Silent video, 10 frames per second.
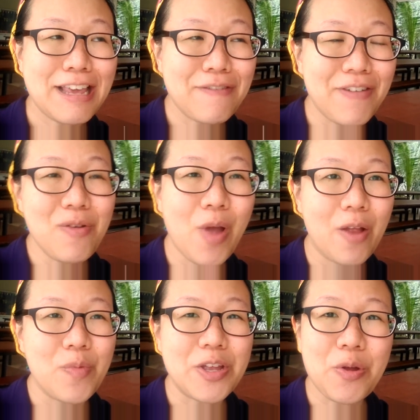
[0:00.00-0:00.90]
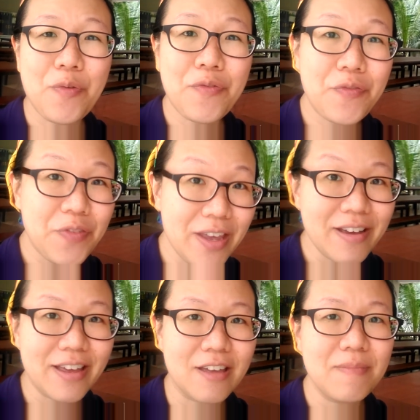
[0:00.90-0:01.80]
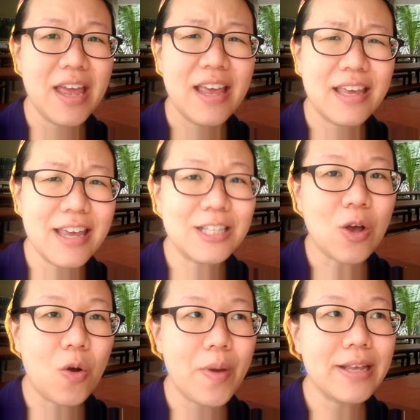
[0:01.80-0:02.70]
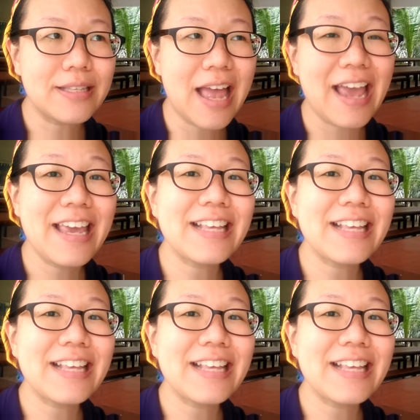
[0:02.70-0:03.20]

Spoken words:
even when we don't feel him, he is always there.